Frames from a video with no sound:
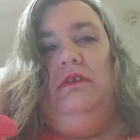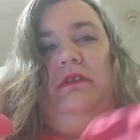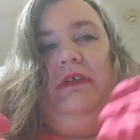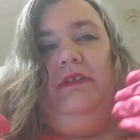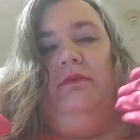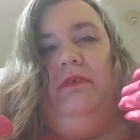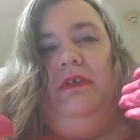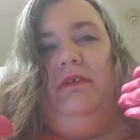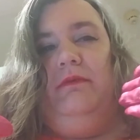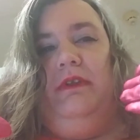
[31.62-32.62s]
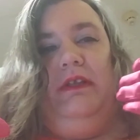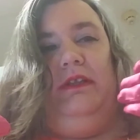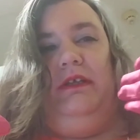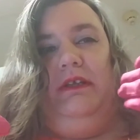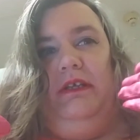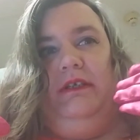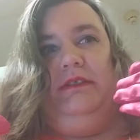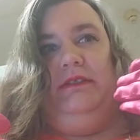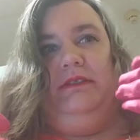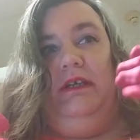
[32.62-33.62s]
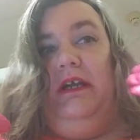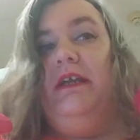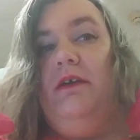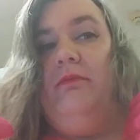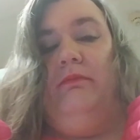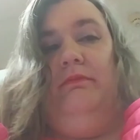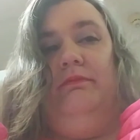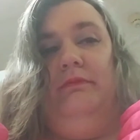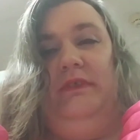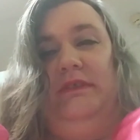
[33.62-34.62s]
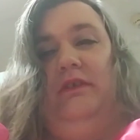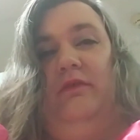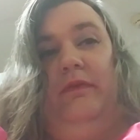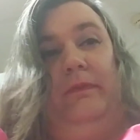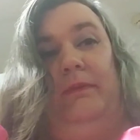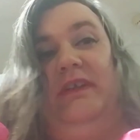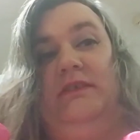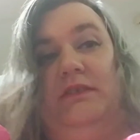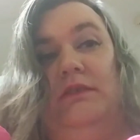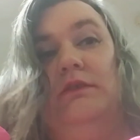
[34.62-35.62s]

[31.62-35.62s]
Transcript: I don't have nothing against... I am myself a feminist.